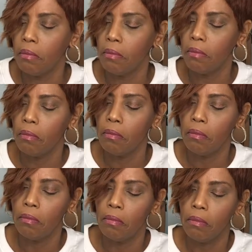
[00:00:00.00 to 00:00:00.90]

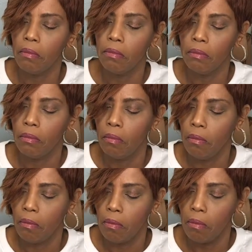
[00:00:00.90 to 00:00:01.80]

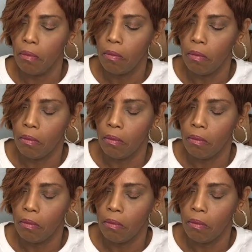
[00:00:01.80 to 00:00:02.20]
[no speech]